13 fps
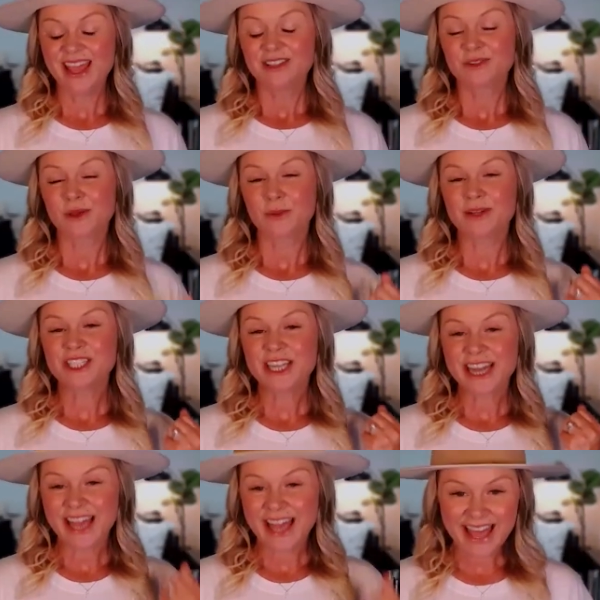So I want
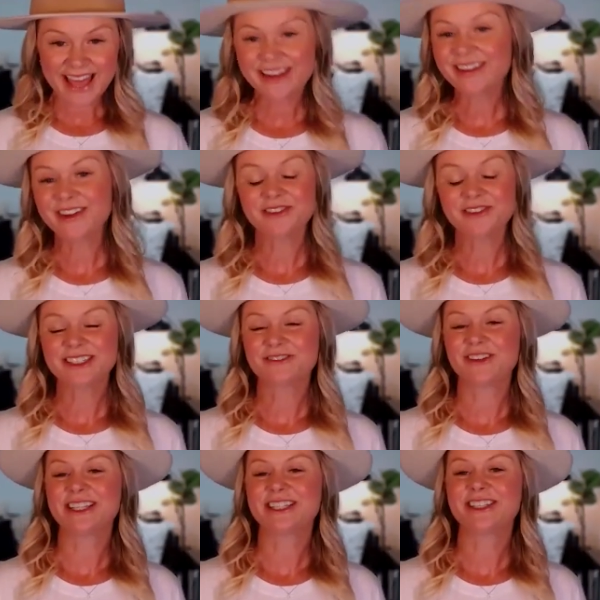you to head on over to
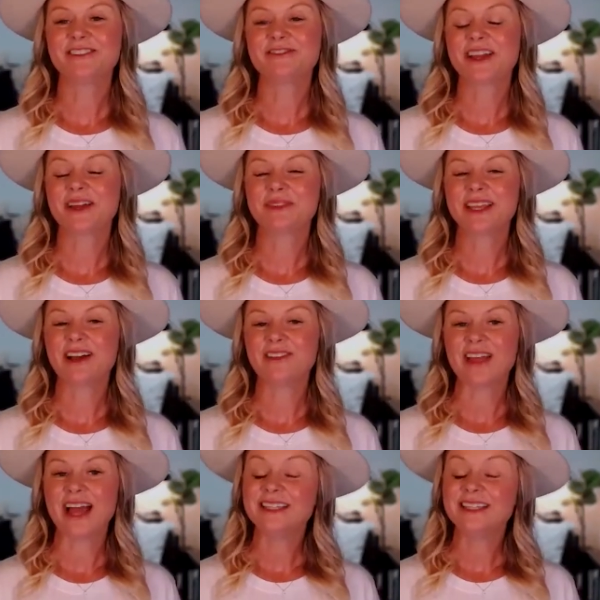
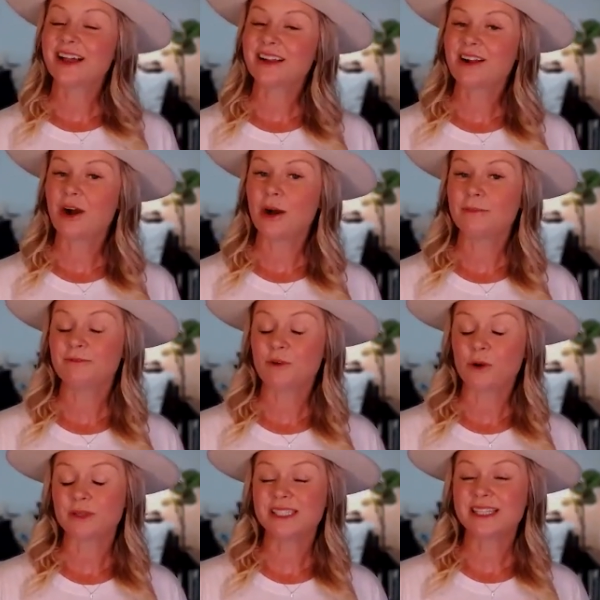
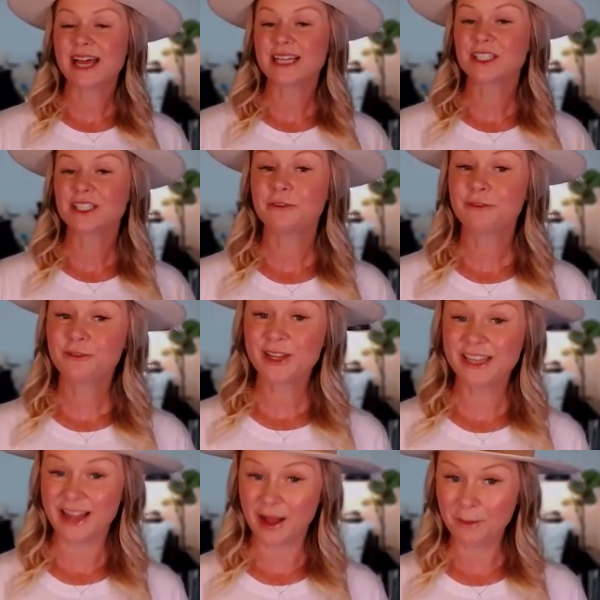
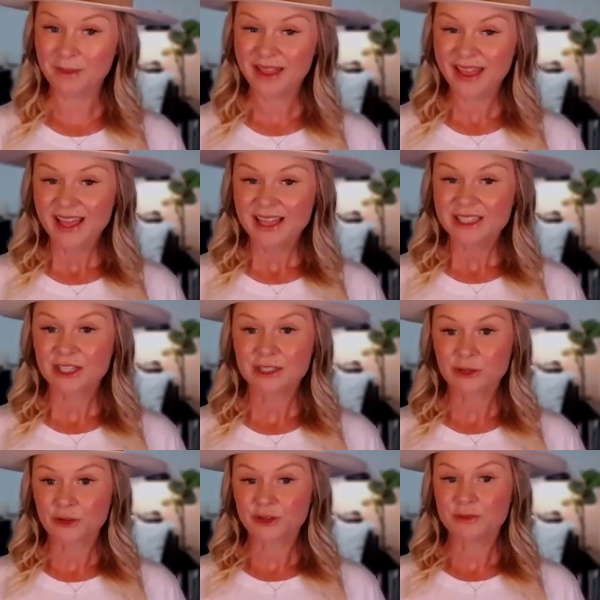freshstartfamilyonline.com/freedom to
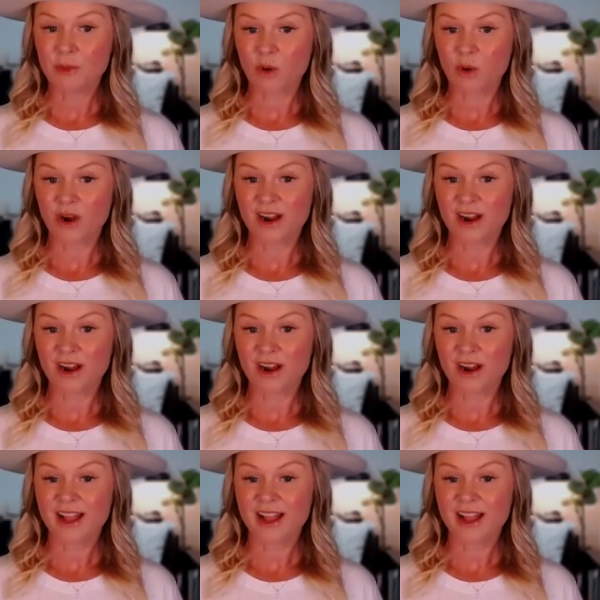learn more
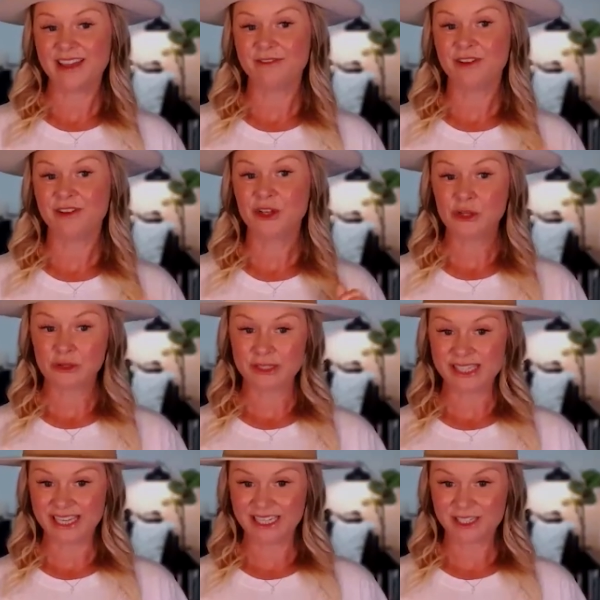and save your
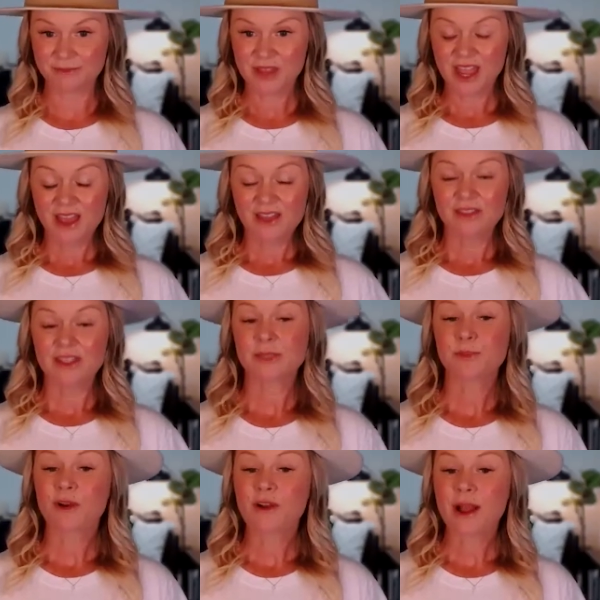seat. This
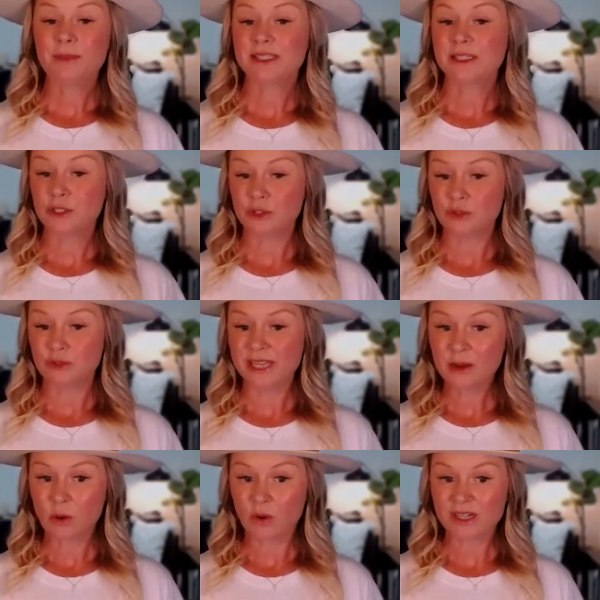program is a
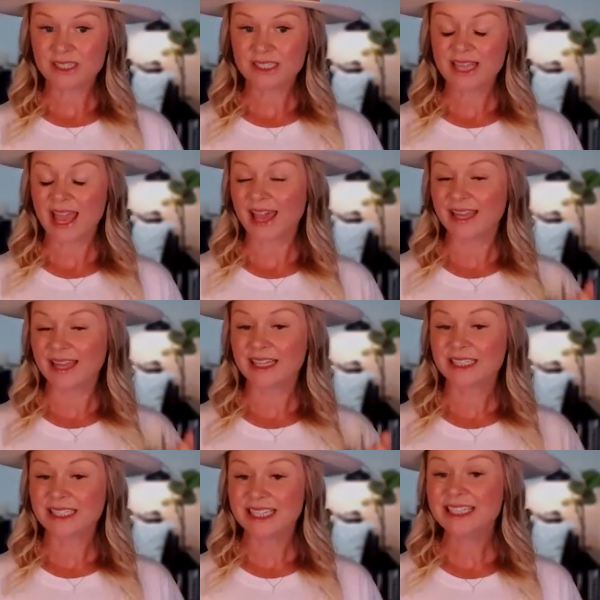2-day course
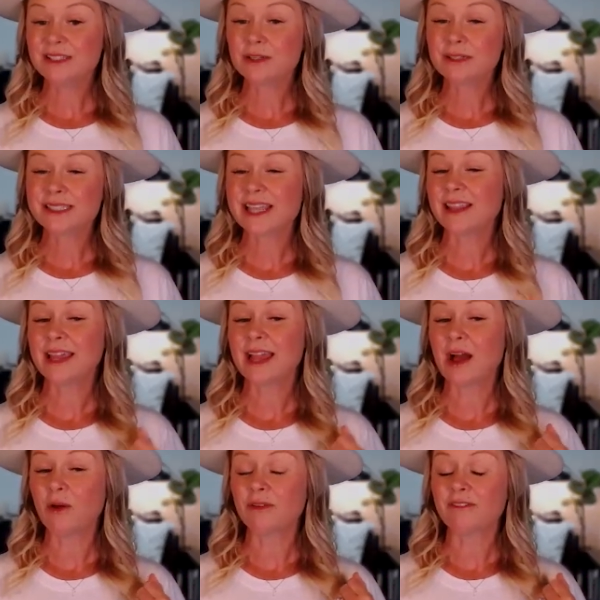and seats are
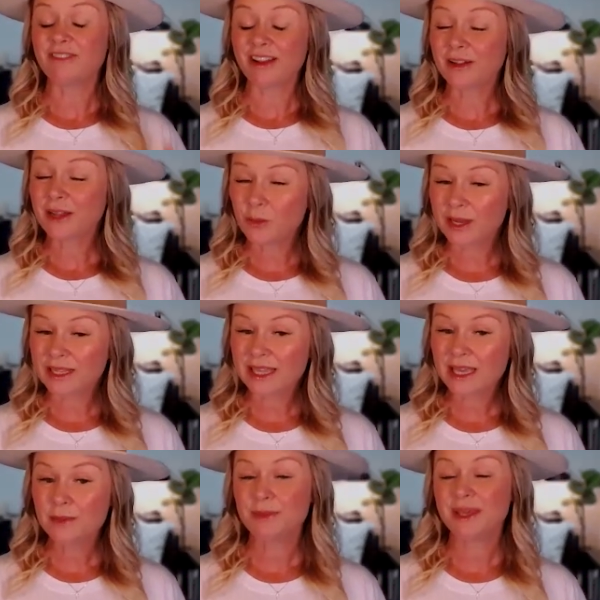selling out very
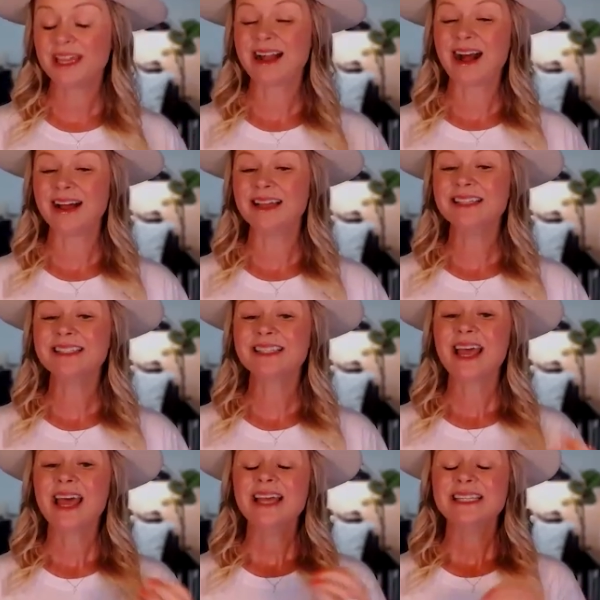quickly
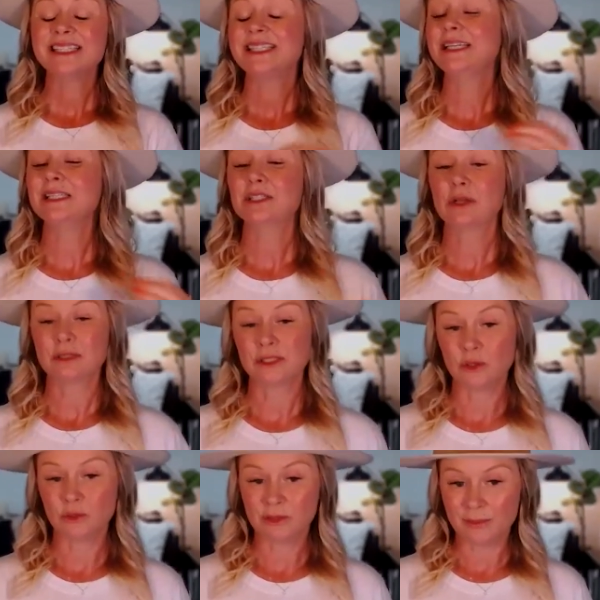because seats are
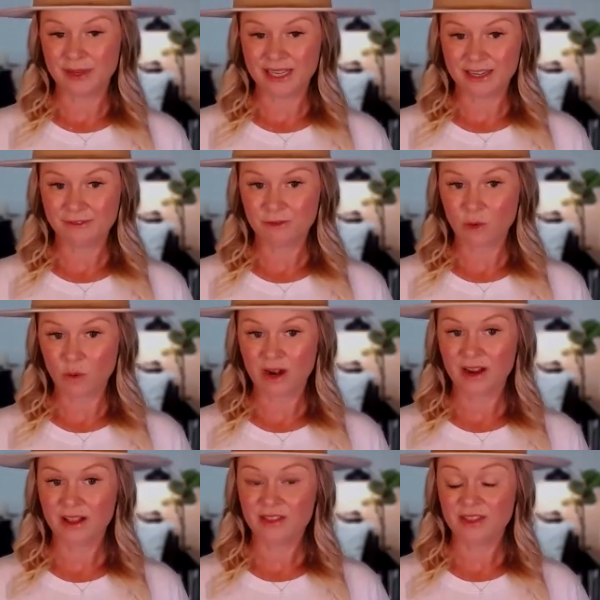so limited
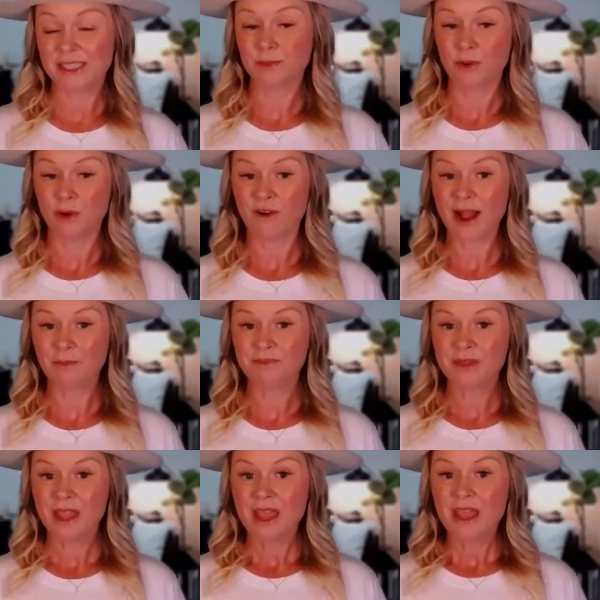for this program.